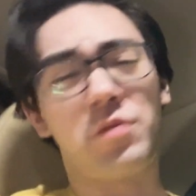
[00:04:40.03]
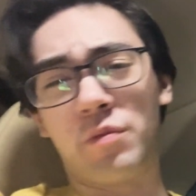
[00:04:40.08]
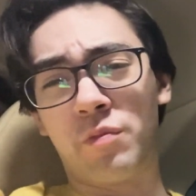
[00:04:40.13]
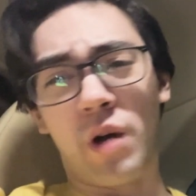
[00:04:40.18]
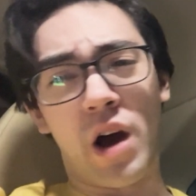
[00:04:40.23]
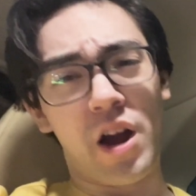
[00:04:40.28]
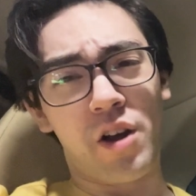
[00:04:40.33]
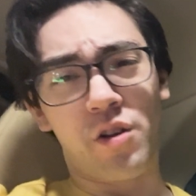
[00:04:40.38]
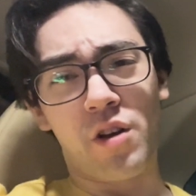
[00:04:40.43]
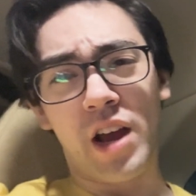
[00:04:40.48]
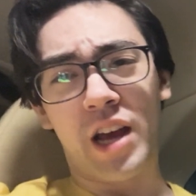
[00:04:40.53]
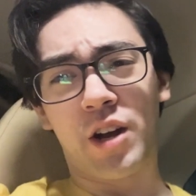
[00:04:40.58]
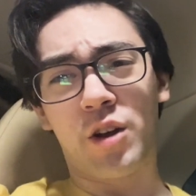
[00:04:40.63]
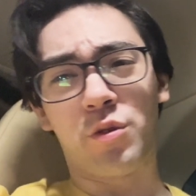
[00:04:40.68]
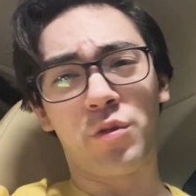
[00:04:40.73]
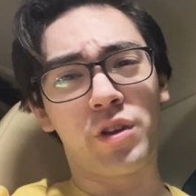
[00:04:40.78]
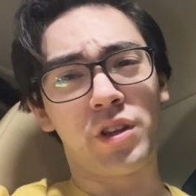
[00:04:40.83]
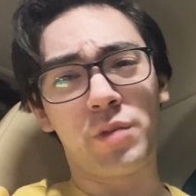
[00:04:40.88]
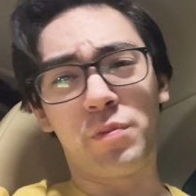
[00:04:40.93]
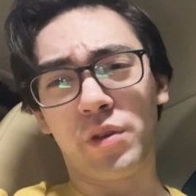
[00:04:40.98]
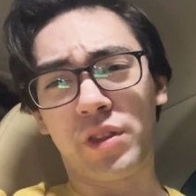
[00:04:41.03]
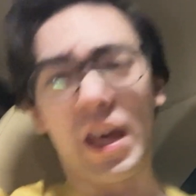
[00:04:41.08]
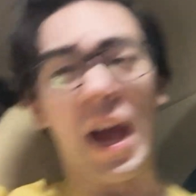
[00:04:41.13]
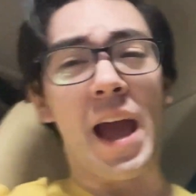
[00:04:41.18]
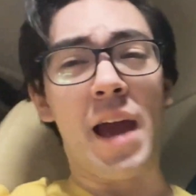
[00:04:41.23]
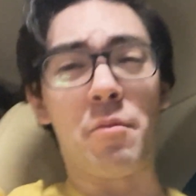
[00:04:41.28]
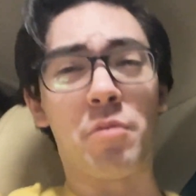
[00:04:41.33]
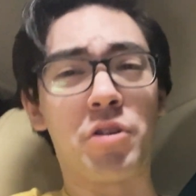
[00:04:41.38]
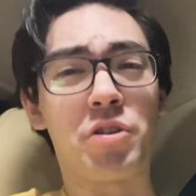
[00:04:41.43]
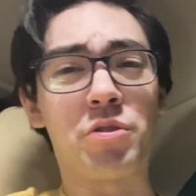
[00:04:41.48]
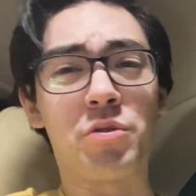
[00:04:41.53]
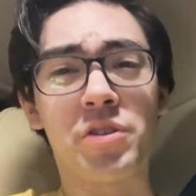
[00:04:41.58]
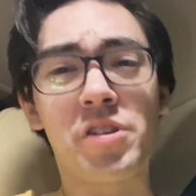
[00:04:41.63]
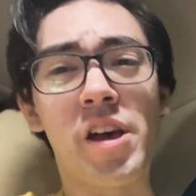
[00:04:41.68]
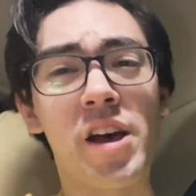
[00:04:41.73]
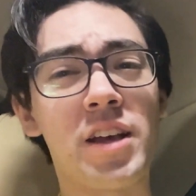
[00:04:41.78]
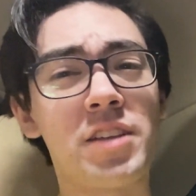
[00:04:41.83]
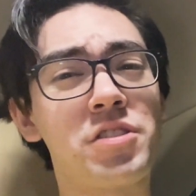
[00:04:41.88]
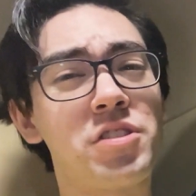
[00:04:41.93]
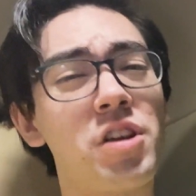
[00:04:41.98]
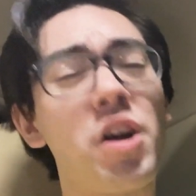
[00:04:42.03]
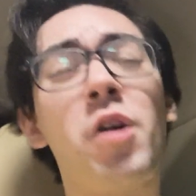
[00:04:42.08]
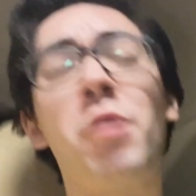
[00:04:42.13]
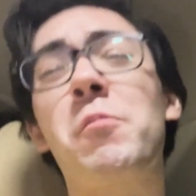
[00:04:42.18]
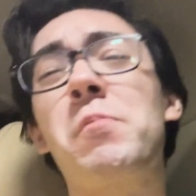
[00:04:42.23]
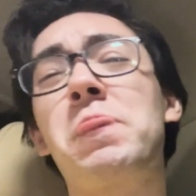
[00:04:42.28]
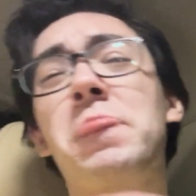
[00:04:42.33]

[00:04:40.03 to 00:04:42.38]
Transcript: moderator really put the hammer to his head, so